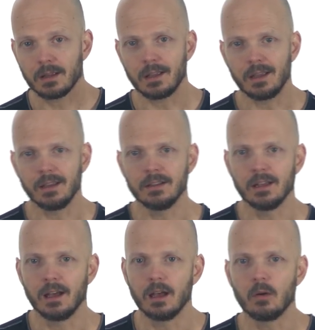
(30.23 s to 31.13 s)
And
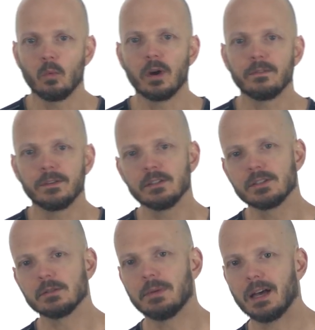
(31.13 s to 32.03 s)
what Fearless
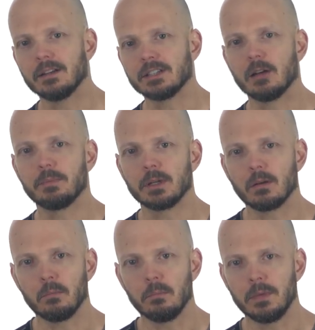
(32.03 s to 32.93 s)
is about is
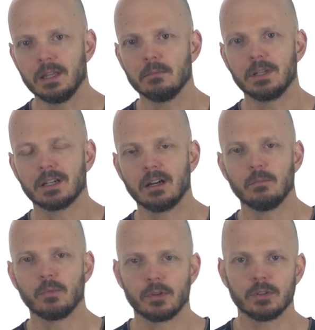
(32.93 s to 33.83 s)
helping men
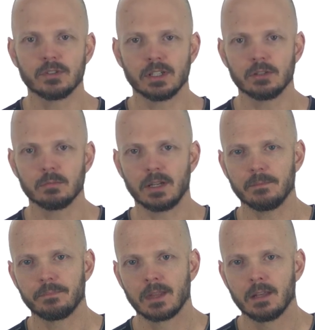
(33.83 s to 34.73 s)
become third stage
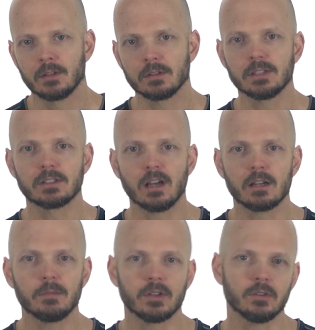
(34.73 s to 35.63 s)
men. So let's
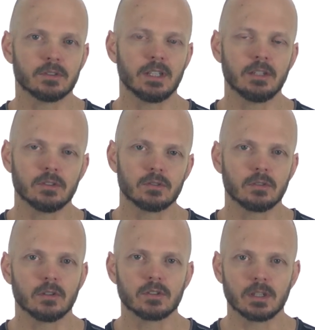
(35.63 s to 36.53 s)
talk about those stages so
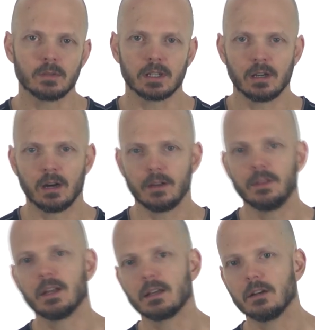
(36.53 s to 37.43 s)
you understand what they are, and
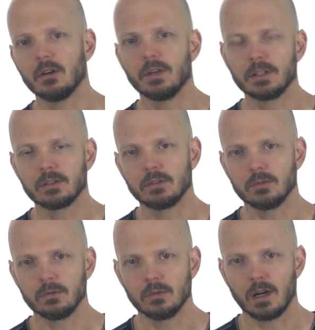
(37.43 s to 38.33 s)
then I can go
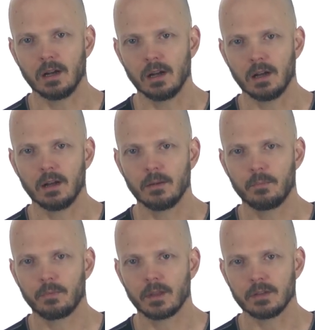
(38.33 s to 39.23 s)
into
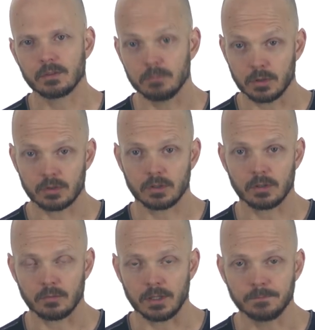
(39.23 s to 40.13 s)
some books you
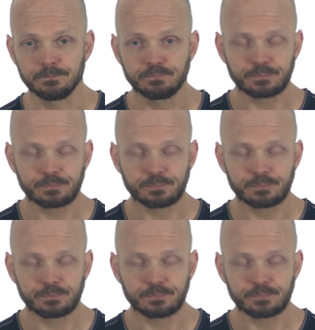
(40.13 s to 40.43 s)
can read.